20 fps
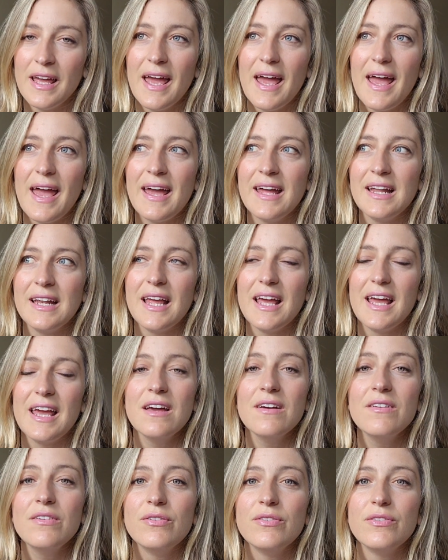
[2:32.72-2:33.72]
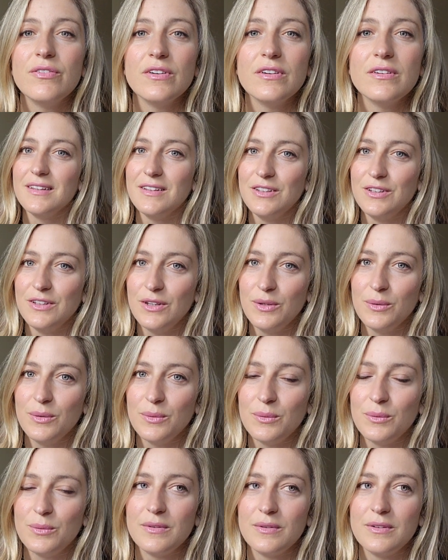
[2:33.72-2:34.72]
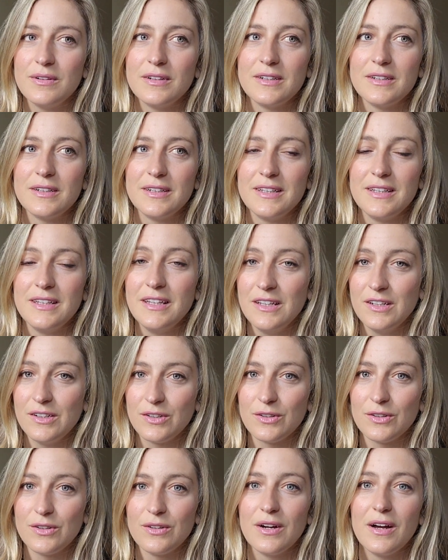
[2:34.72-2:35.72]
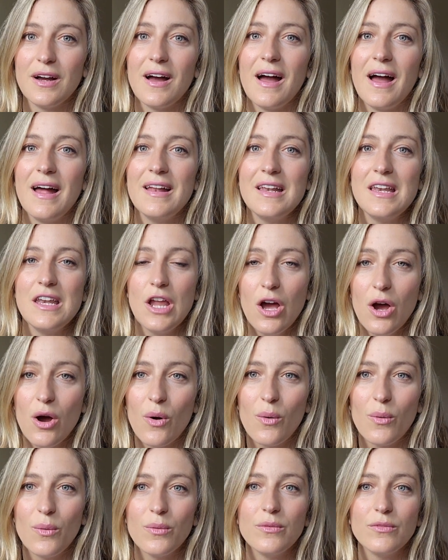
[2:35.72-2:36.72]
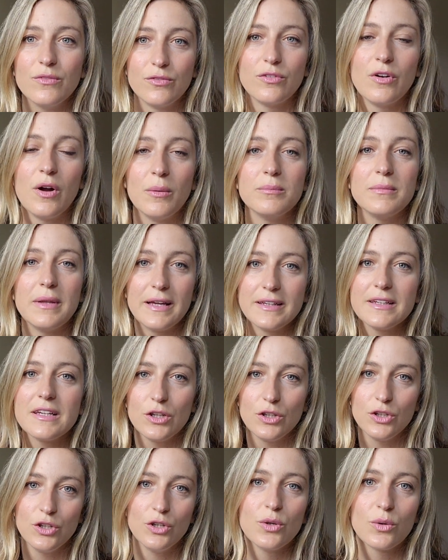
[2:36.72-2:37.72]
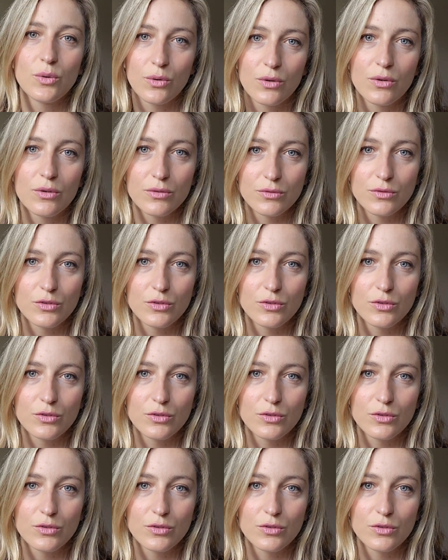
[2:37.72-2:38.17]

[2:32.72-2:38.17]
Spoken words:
And if you hear a no from like your